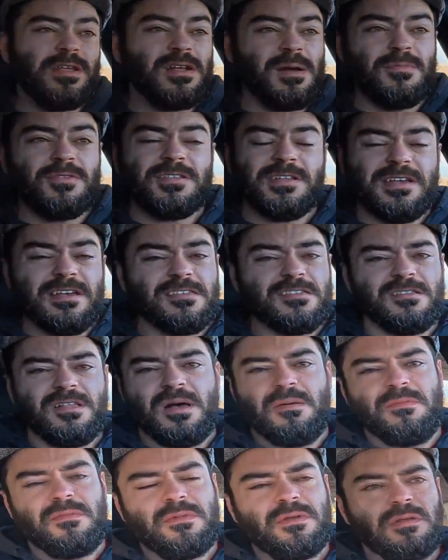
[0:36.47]
it comes to
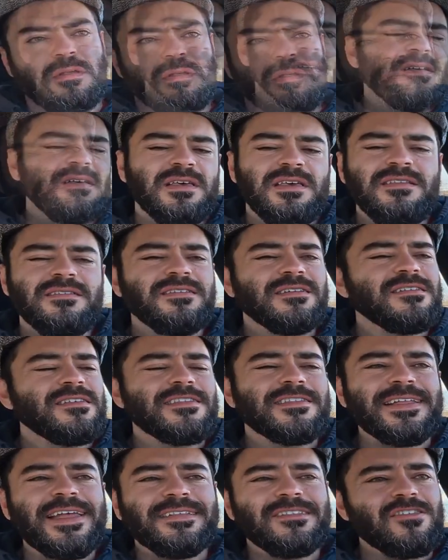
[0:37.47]
Islam. He didn't
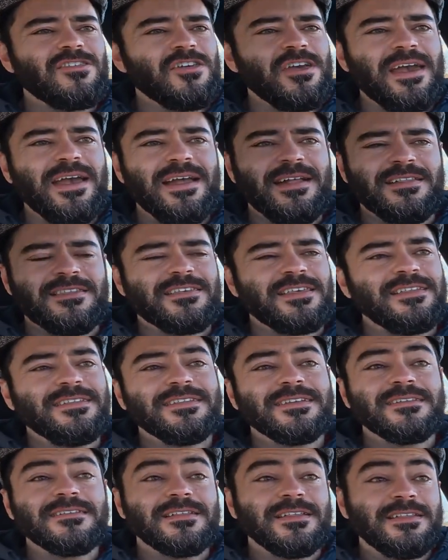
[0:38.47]
stand a chance. He
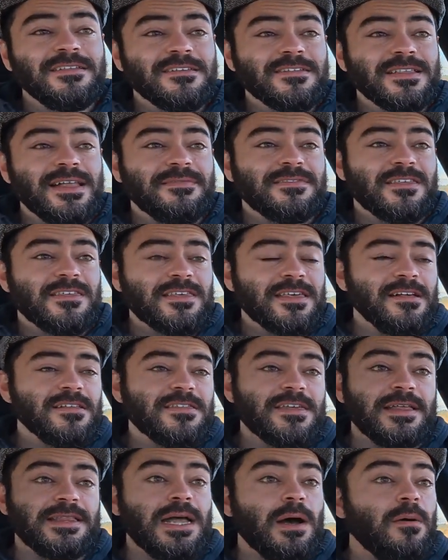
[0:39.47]
doesn't have the skill
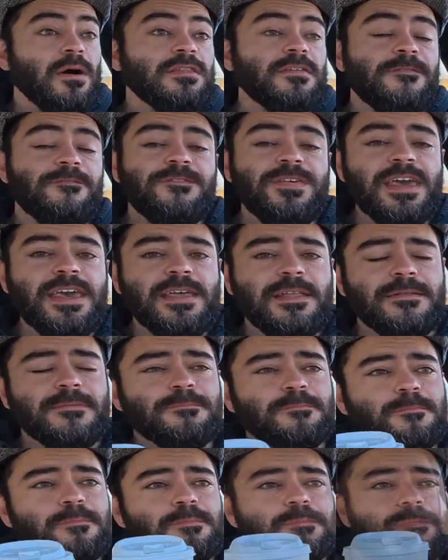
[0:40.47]
set. Now on the feet,
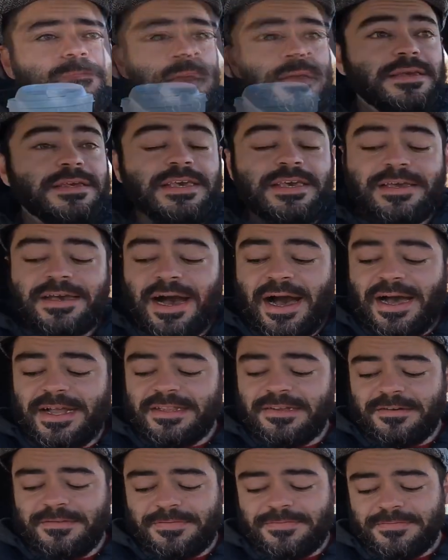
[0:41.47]
he
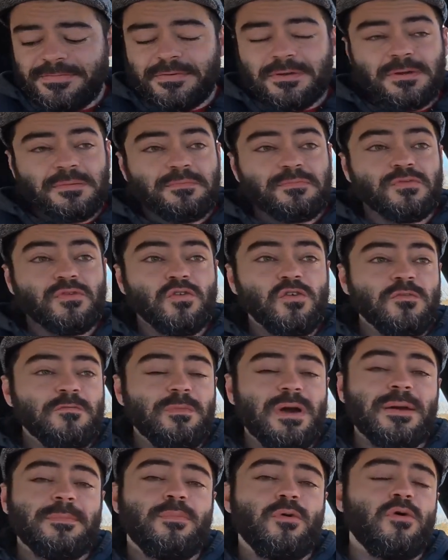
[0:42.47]
kind of
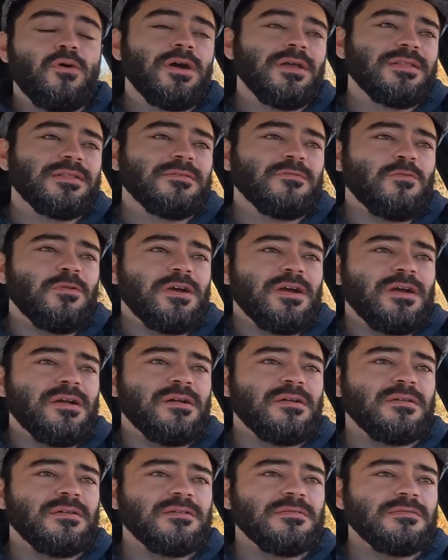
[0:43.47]
proved my point
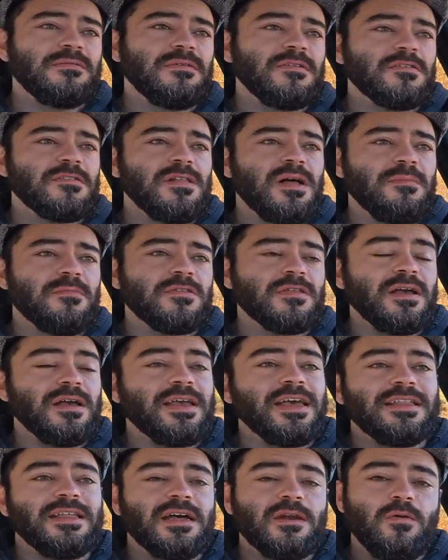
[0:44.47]
where Islam is,
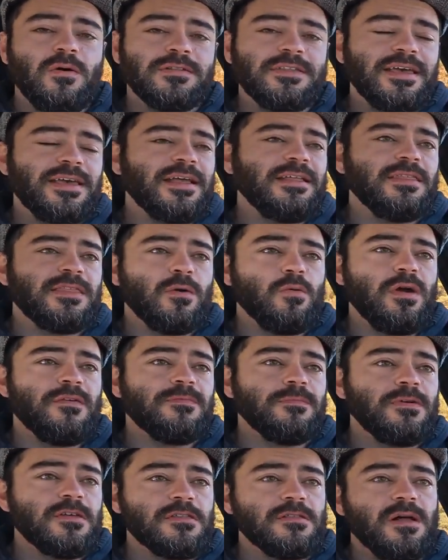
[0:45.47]
again, I don't want to take anything away
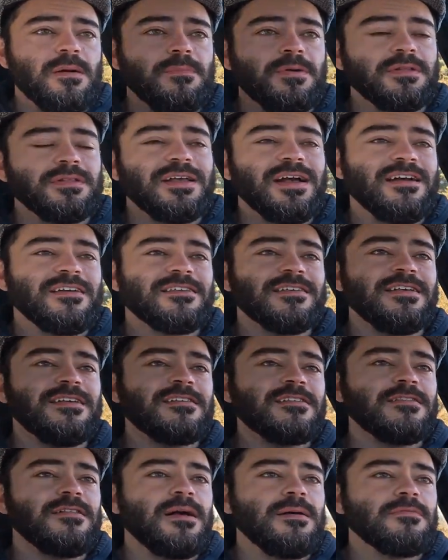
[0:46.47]
from Islam, but guys,
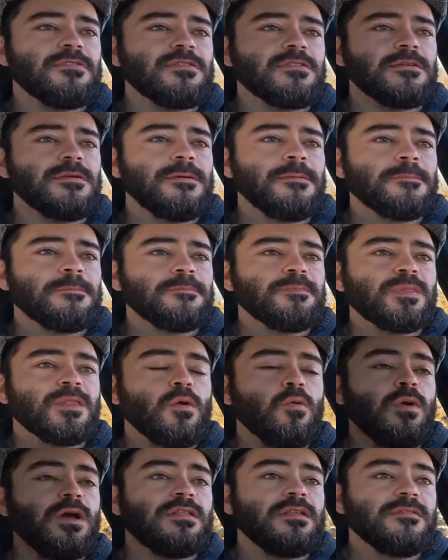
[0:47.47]

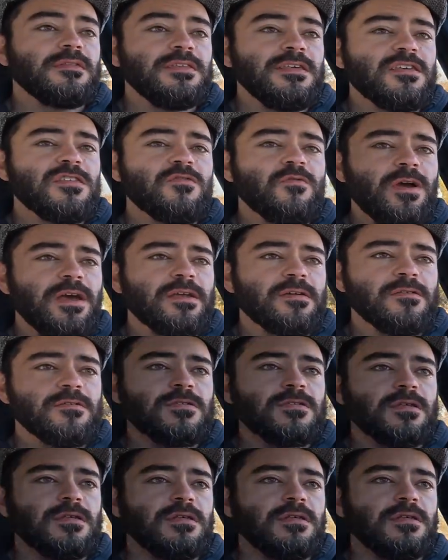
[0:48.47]
when these strikers,